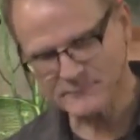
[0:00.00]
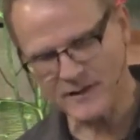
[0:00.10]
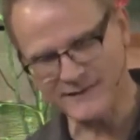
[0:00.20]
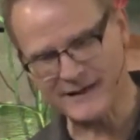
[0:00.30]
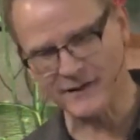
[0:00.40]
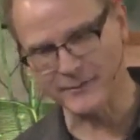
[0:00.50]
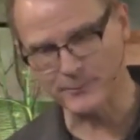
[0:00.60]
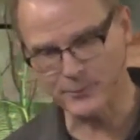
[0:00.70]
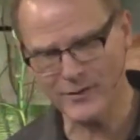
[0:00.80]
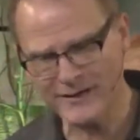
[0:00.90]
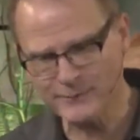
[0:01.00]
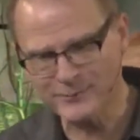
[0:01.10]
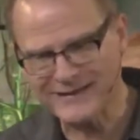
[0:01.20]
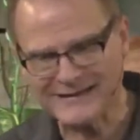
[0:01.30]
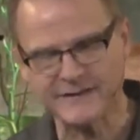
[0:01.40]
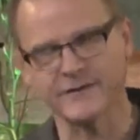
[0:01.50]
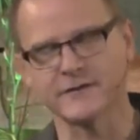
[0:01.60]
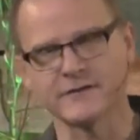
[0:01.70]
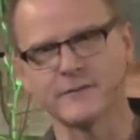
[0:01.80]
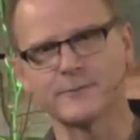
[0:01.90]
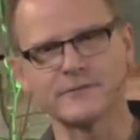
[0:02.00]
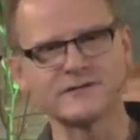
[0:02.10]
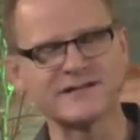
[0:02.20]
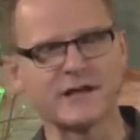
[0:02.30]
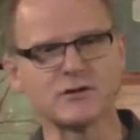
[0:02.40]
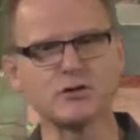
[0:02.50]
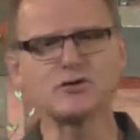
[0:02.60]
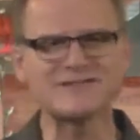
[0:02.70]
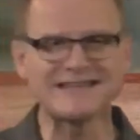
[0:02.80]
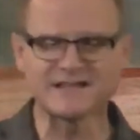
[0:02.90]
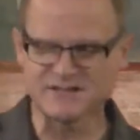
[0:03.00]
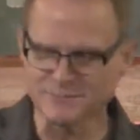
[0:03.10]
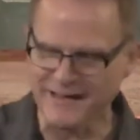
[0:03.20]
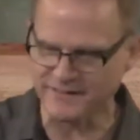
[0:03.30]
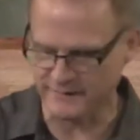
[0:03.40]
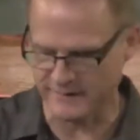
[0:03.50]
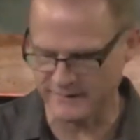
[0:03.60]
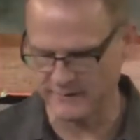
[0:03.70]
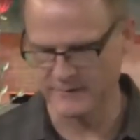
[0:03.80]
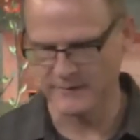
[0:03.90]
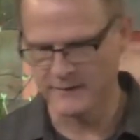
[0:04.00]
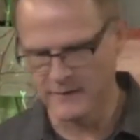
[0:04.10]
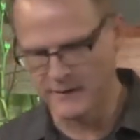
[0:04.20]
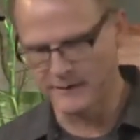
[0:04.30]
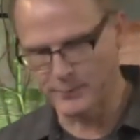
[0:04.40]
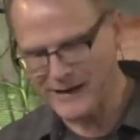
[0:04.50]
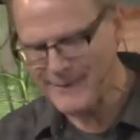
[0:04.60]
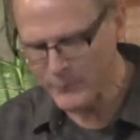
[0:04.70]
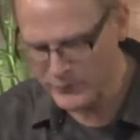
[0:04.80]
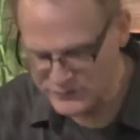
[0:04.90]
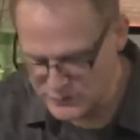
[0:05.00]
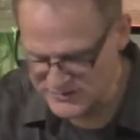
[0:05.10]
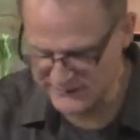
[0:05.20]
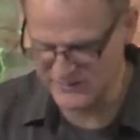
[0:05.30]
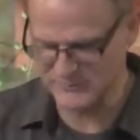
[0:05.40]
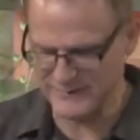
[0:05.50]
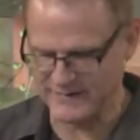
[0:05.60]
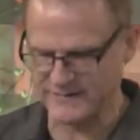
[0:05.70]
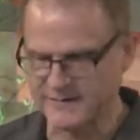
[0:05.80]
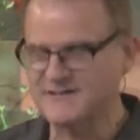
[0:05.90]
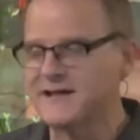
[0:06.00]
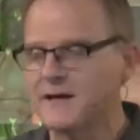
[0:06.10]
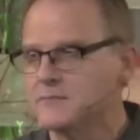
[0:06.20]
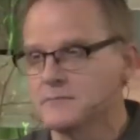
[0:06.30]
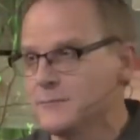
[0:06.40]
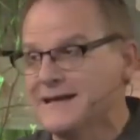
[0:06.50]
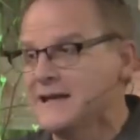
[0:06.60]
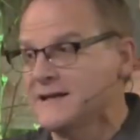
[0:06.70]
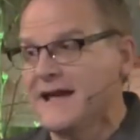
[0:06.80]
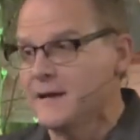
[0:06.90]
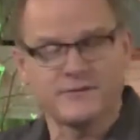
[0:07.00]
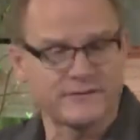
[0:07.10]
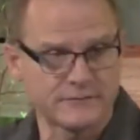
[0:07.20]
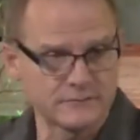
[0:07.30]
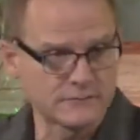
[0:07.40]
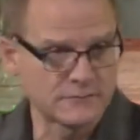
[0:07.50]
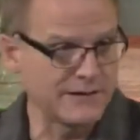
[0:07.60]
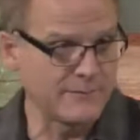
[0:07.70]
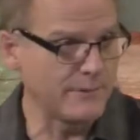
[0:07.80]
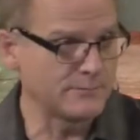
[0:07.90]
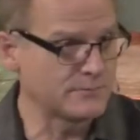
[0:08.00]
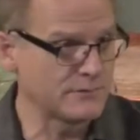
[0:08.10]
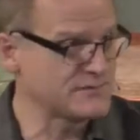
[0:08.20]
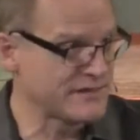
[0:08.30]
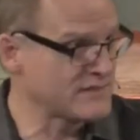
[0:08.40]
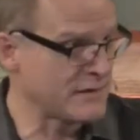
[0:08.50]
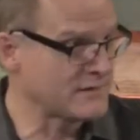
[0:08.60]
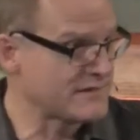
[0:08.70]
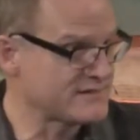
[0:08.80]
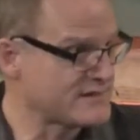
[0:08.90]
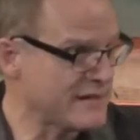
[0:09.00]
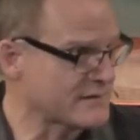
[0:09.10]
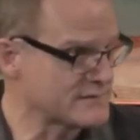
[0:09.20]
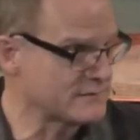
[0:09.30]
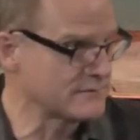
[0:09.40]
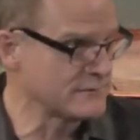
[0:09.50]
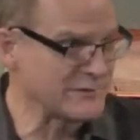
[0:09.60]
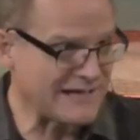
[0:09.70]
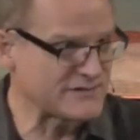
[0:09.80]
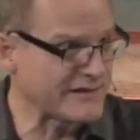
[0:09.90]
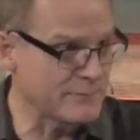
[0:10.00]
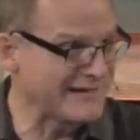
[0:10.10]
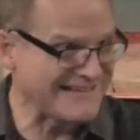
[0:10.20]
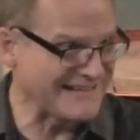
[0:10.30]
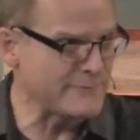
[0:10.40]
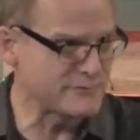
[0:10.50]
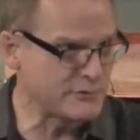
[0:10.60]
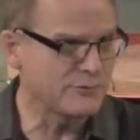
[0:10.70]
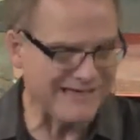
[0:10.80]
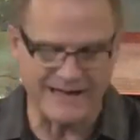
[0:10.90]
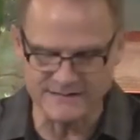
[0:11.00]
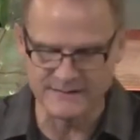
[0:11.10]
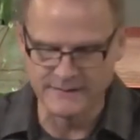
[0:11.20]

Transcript: Now, the point being here the, is that using this method, the problem with using this method is that many names come up to 666. You can actually get many names to do that.